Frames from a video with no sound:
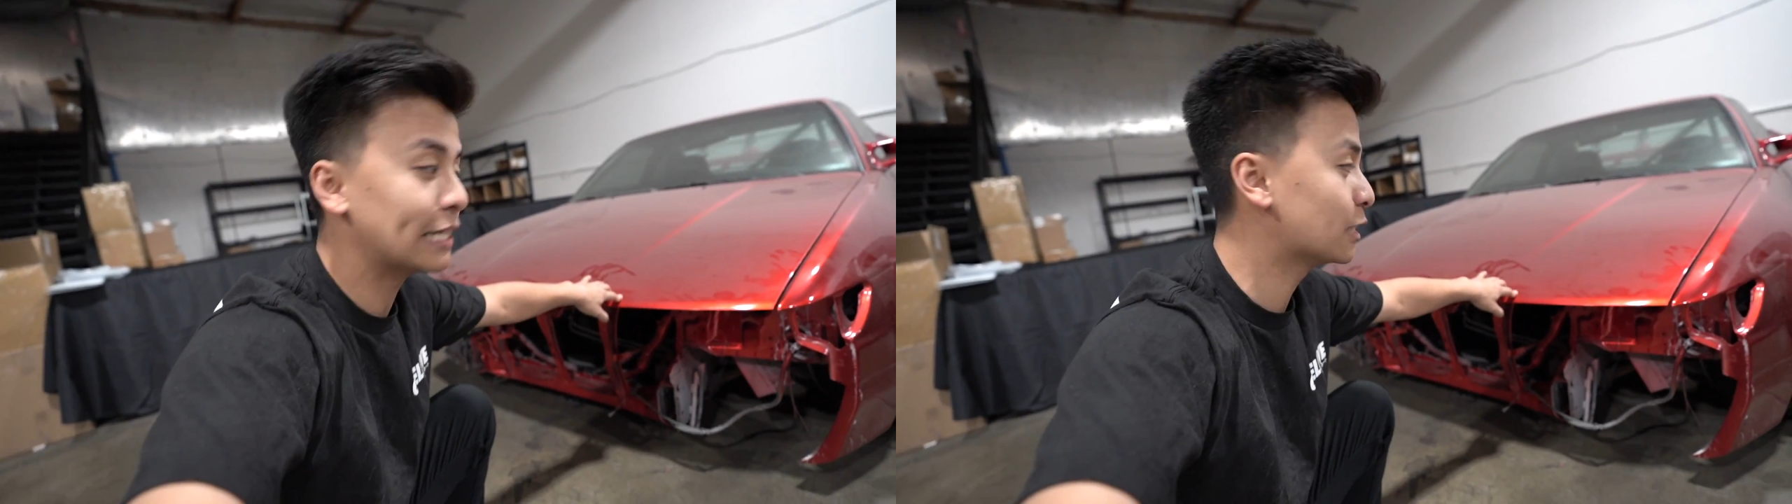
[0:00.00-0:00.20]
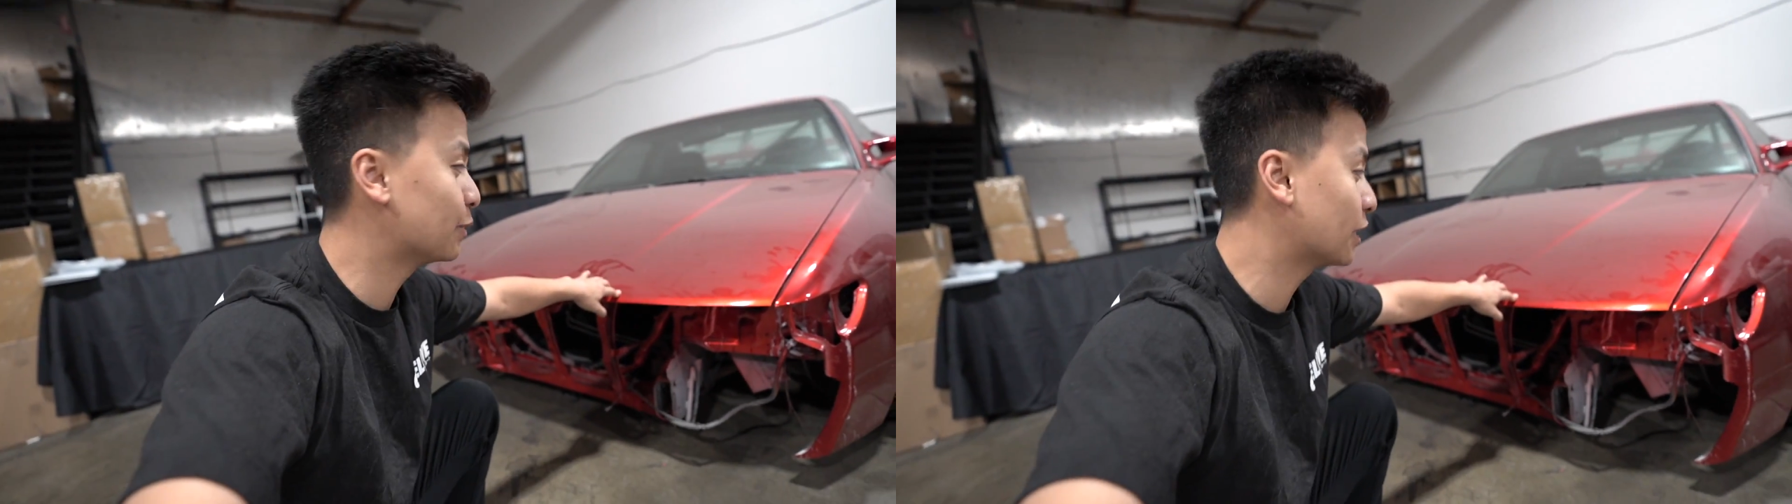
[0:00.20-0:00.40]

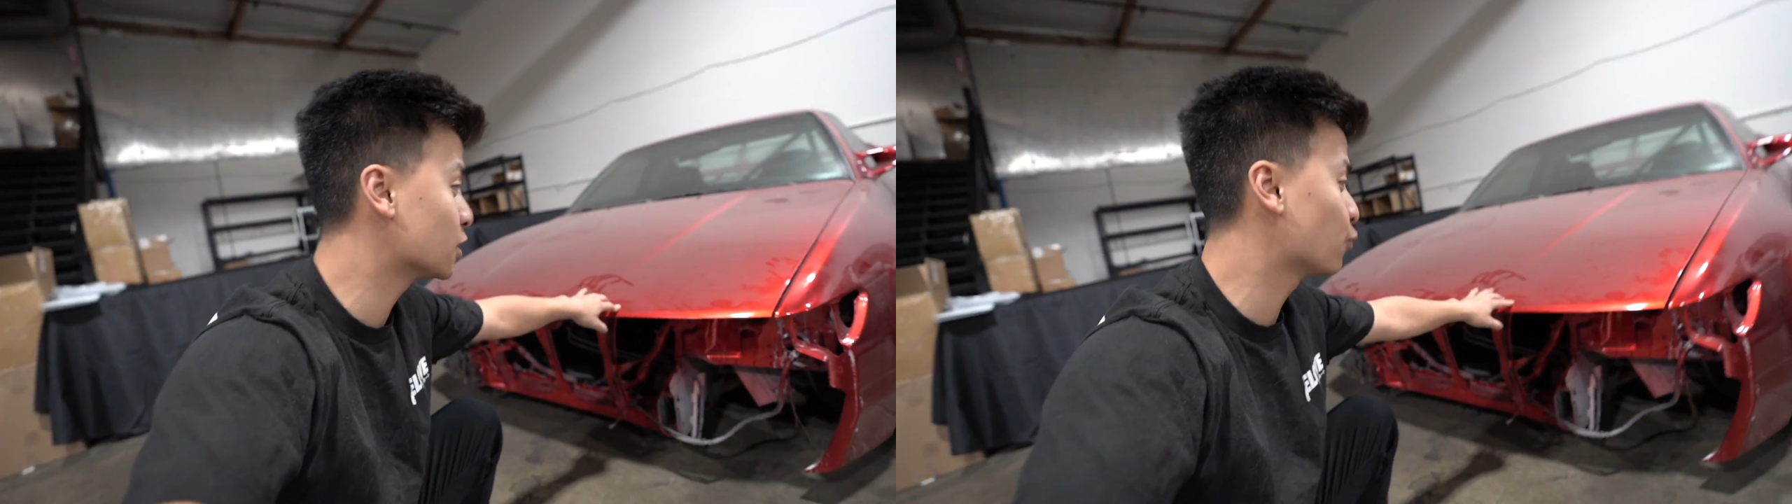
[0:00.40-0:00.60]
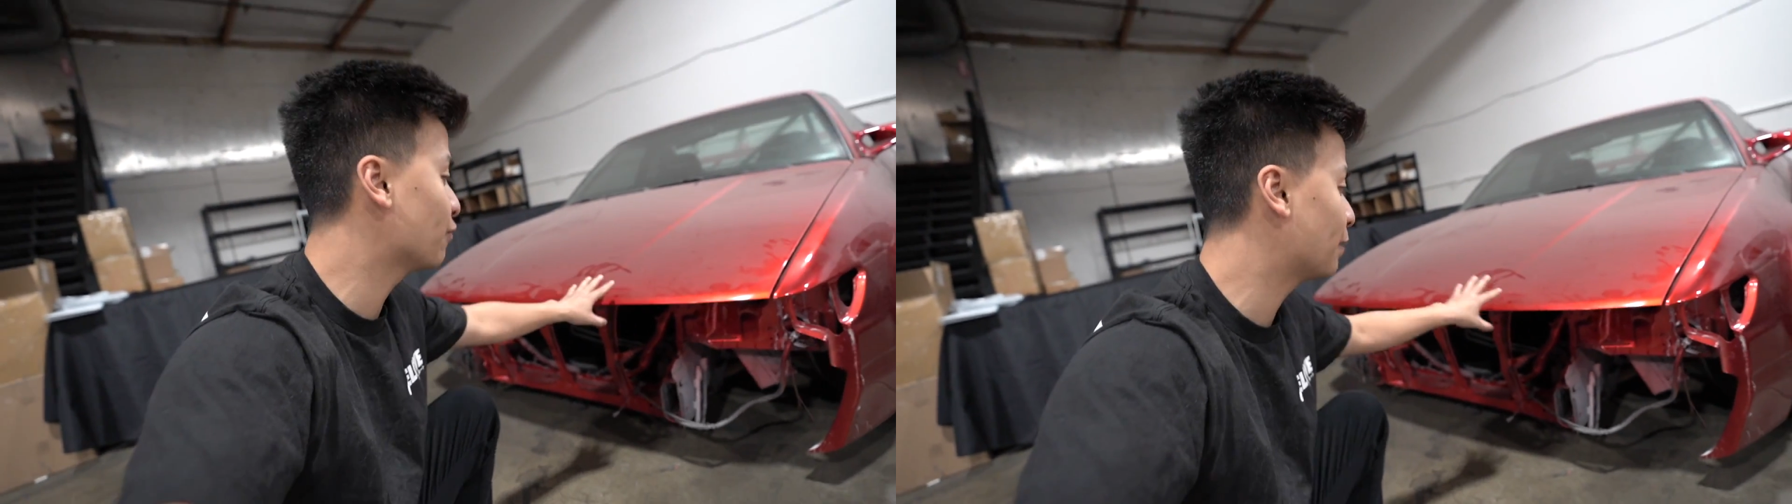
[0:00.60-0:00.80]
is
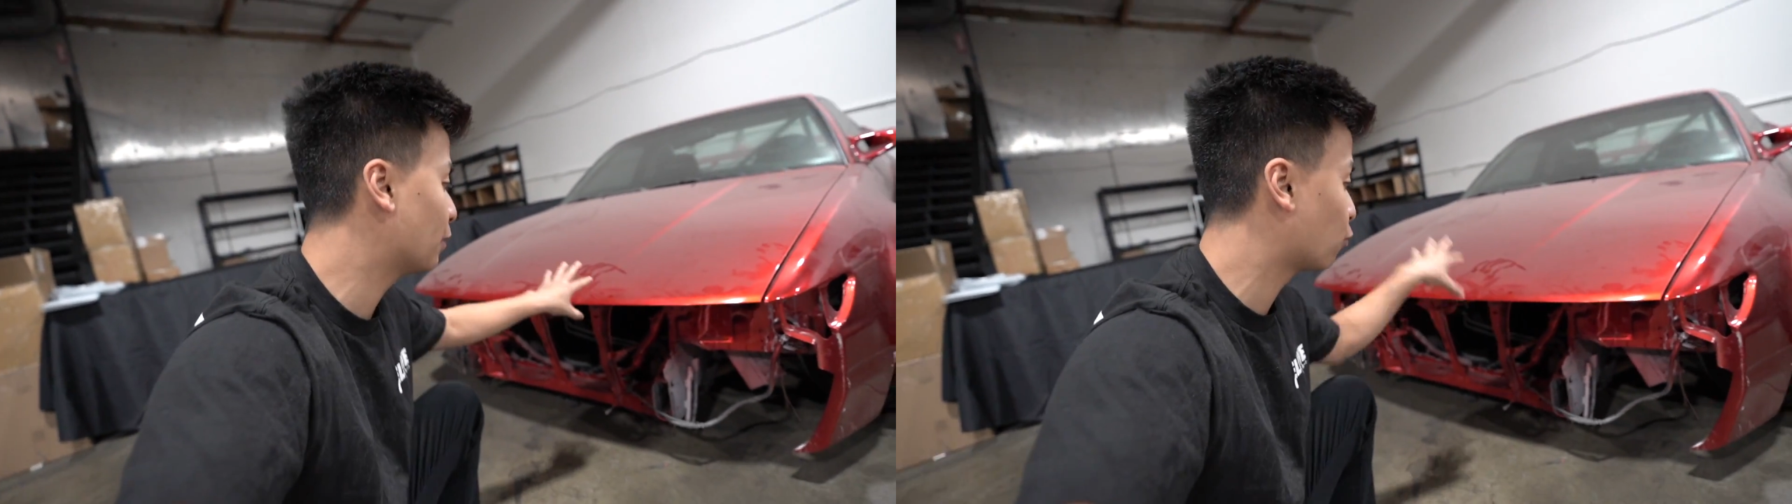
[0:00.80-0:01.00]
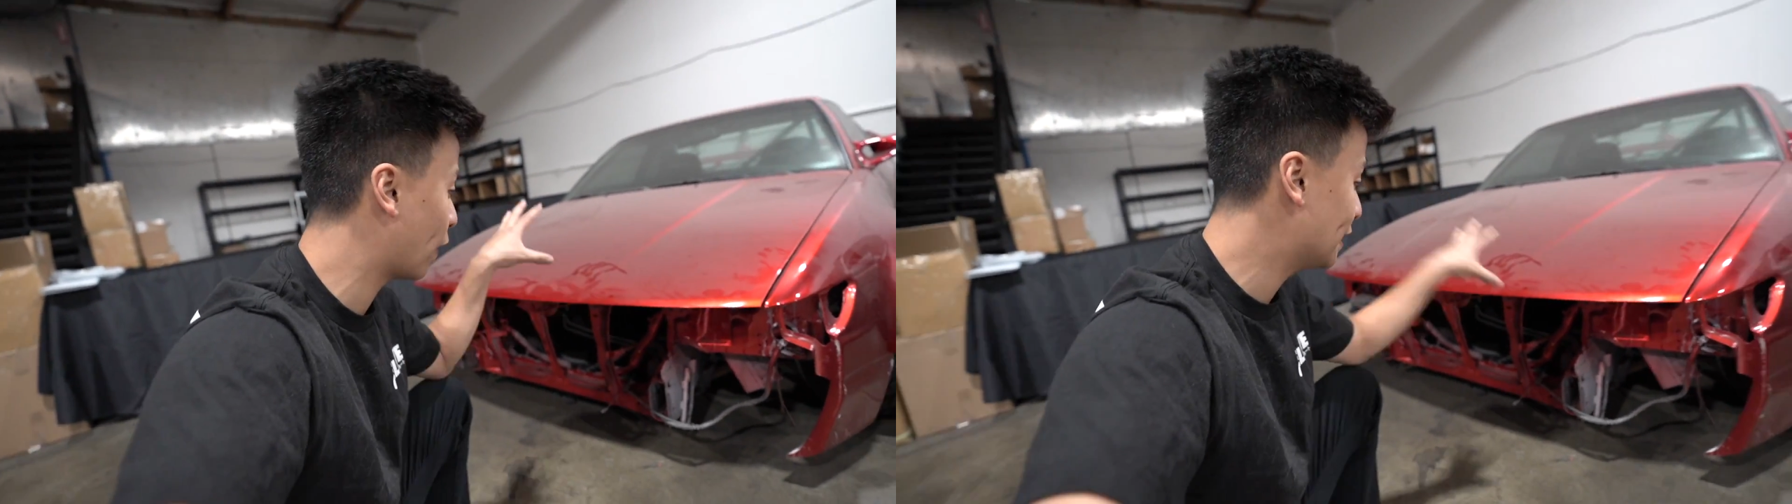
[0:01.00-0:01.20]
because we've
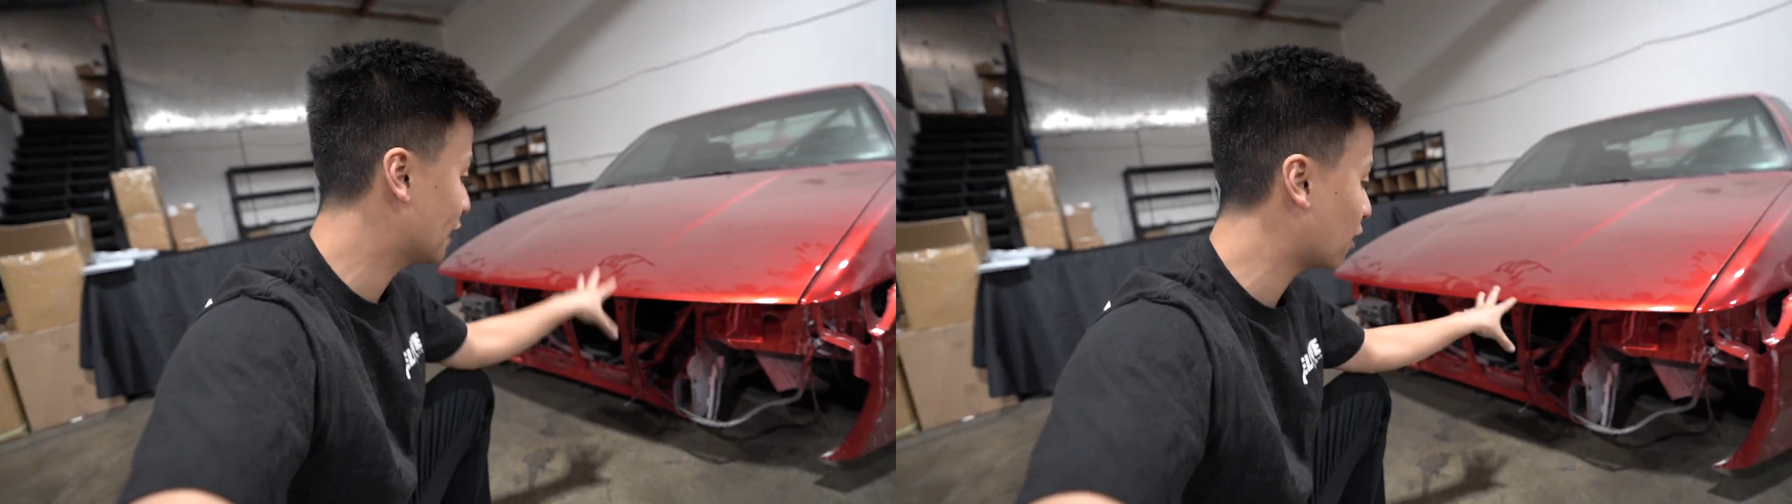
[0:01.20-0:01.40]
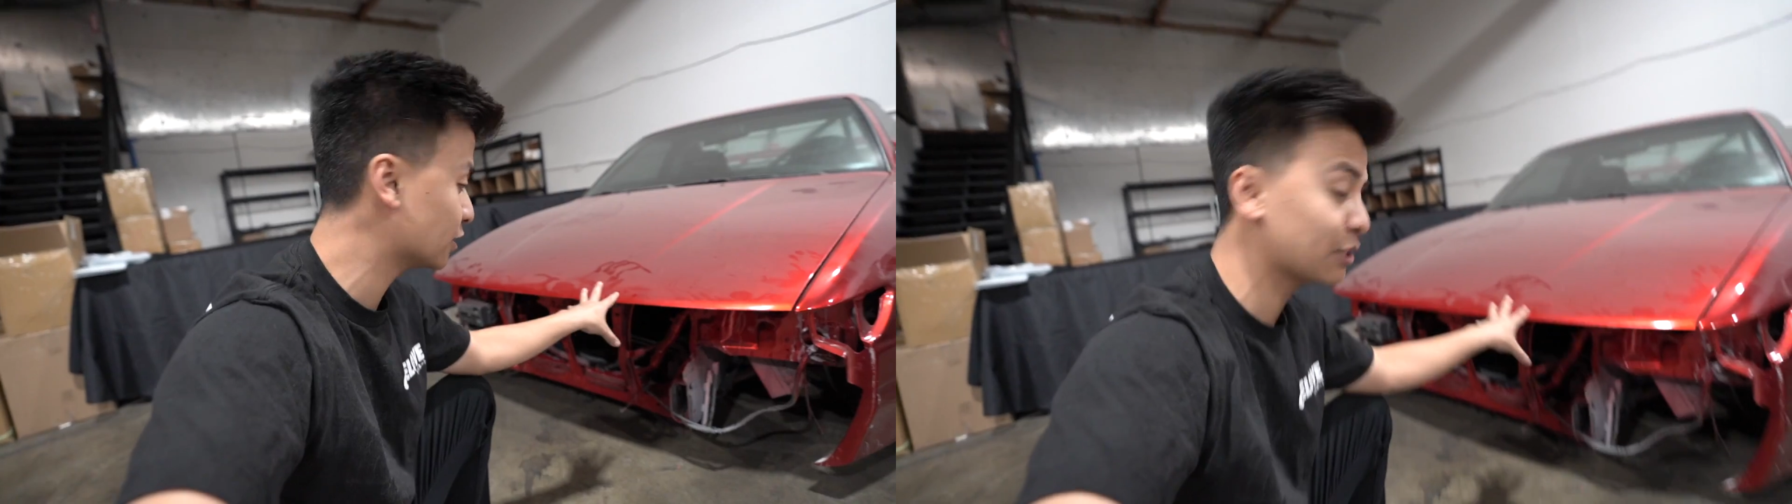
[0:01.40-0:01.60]
been waiting on